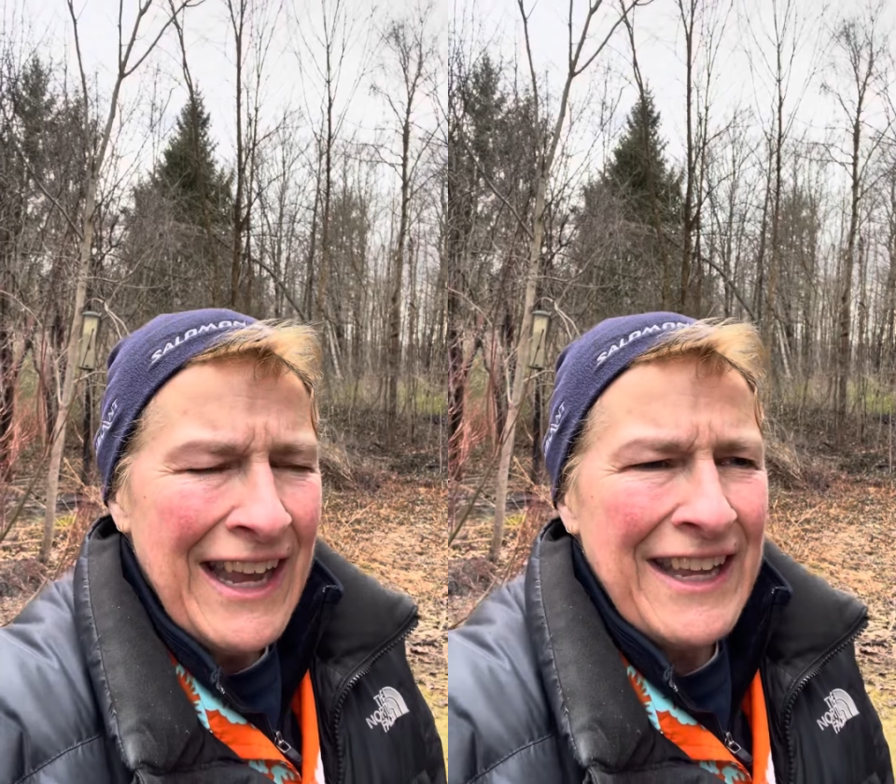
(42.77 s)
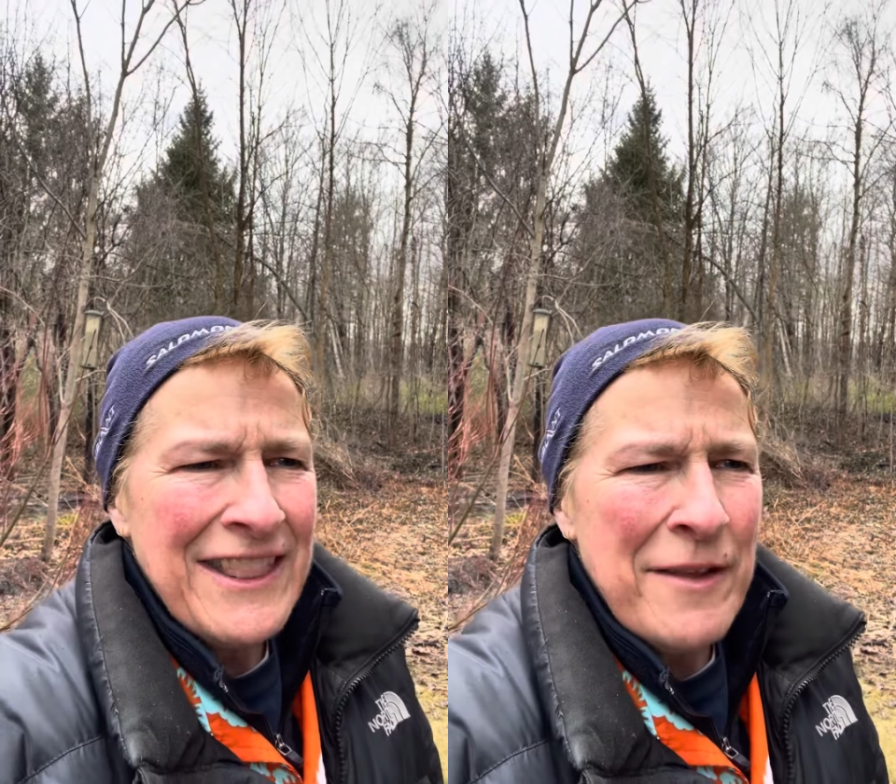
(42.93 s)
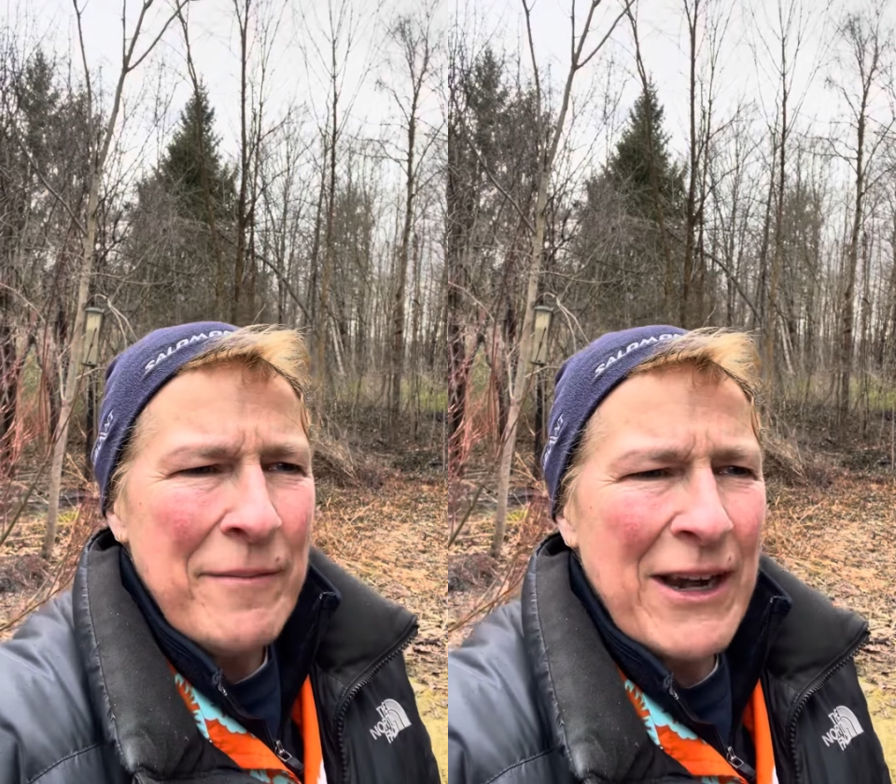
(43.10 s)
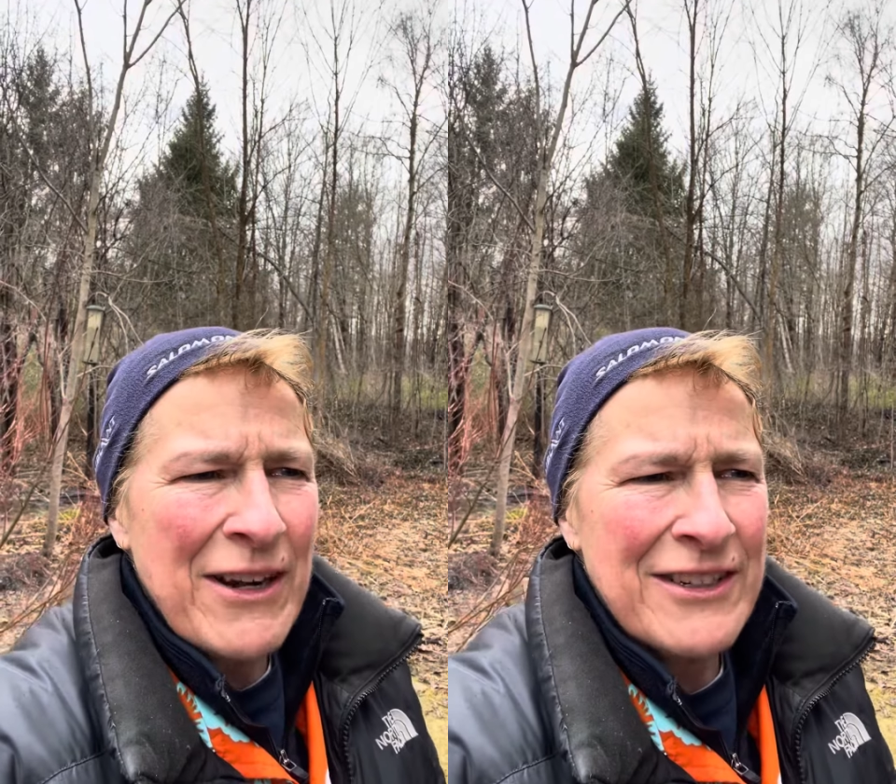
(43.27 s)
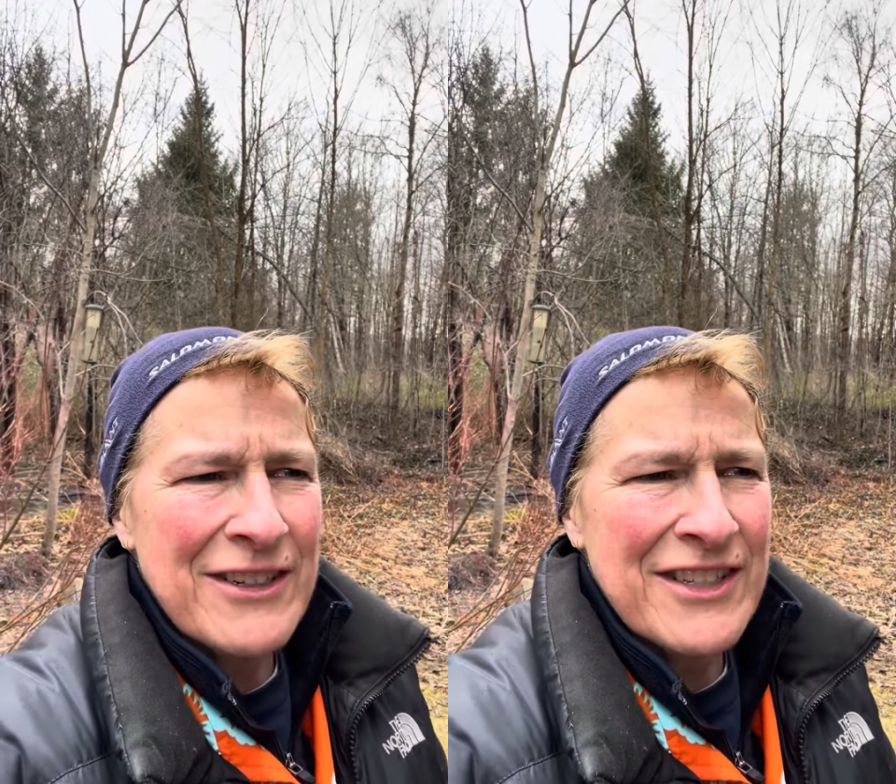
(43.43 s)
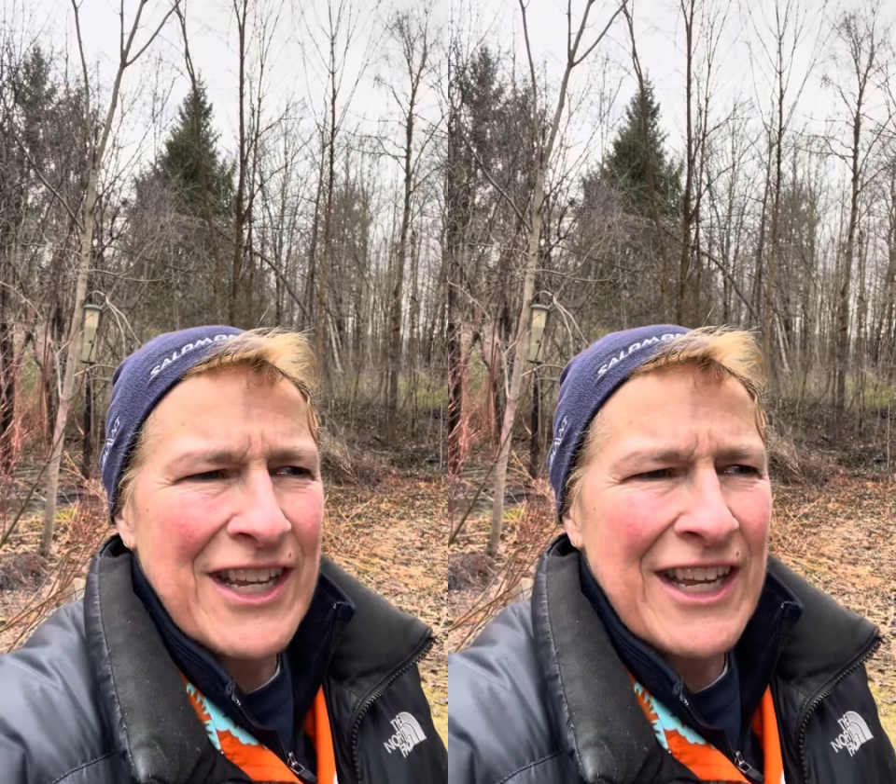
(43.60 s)
and the bear
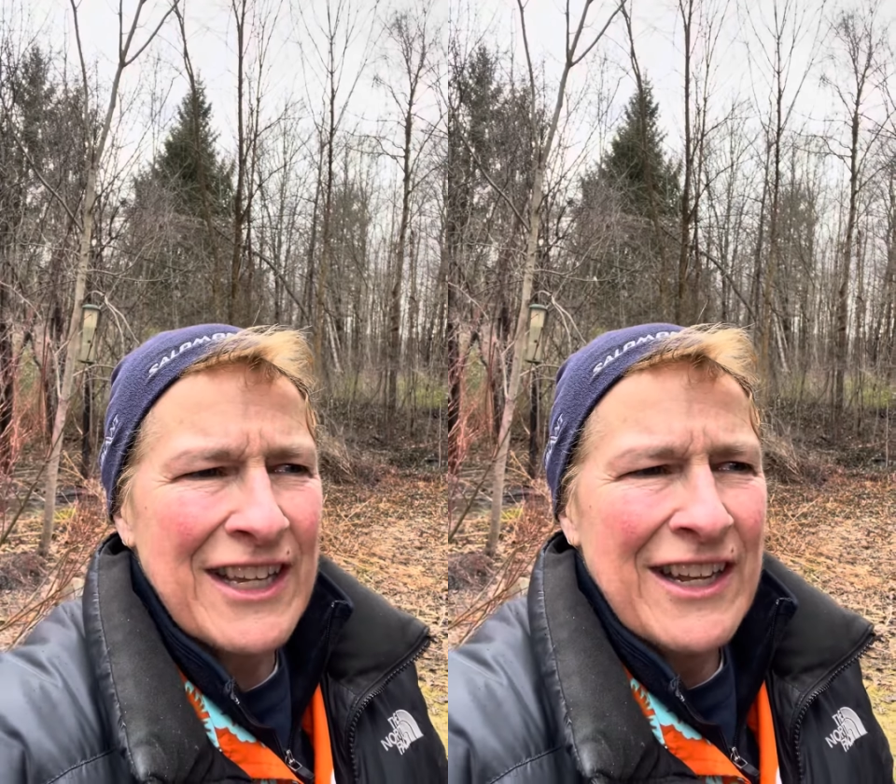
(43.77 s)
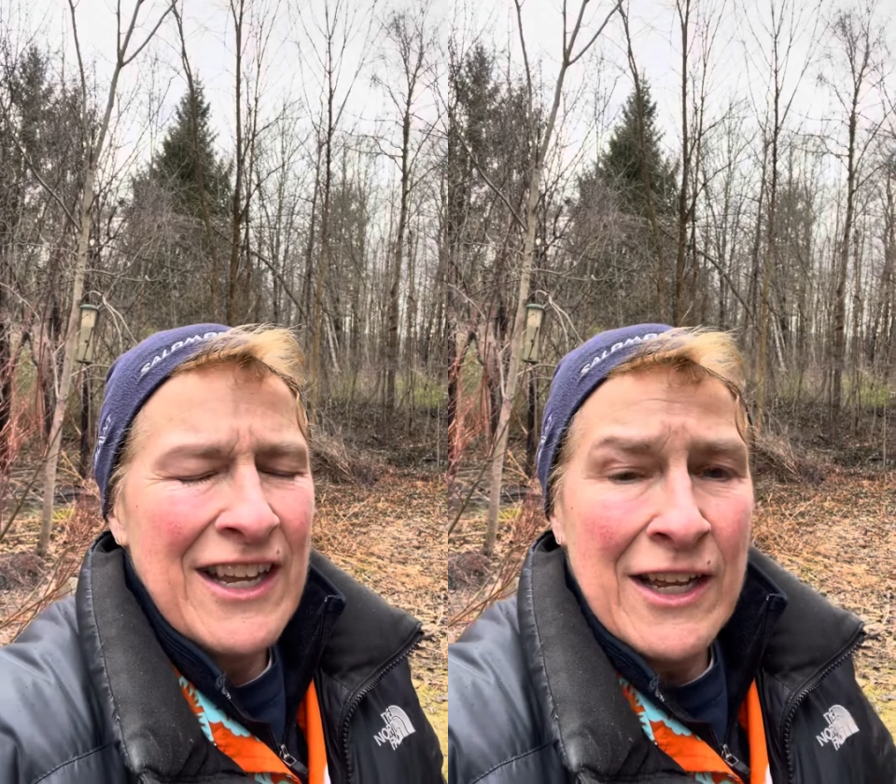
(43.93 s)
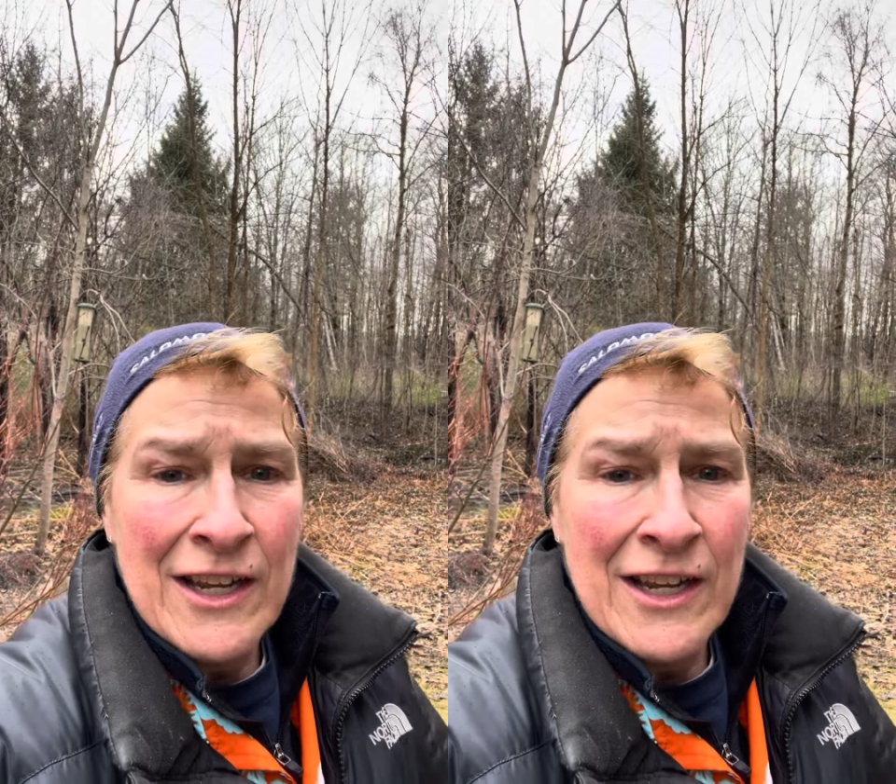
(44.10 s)
hunter said,